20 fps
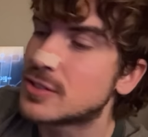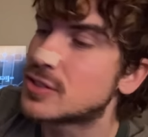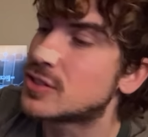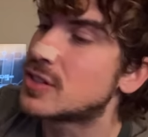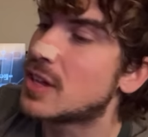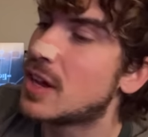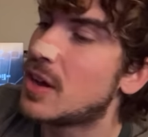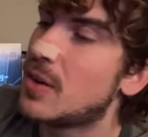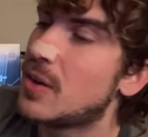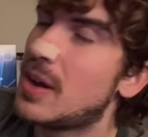
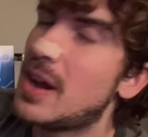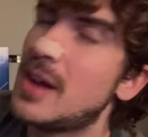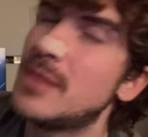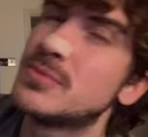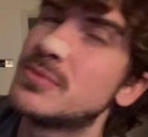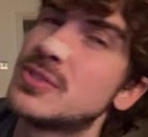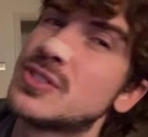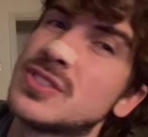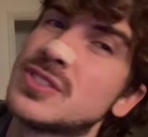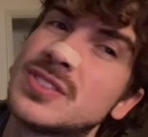So I'm
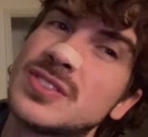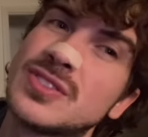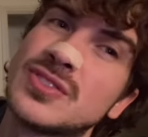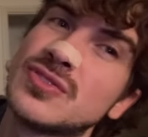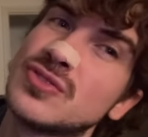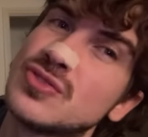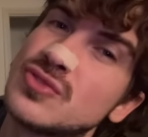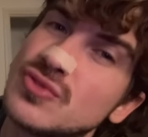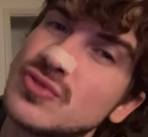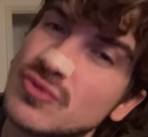
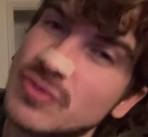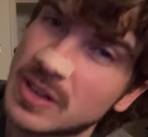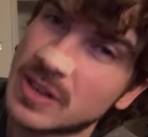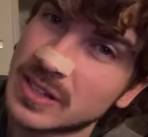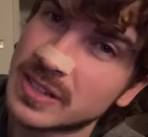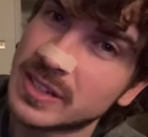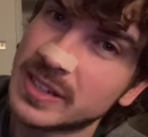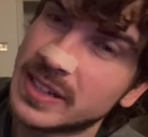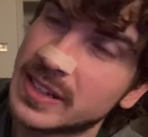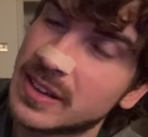just
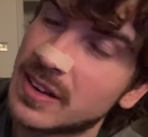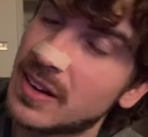struggling,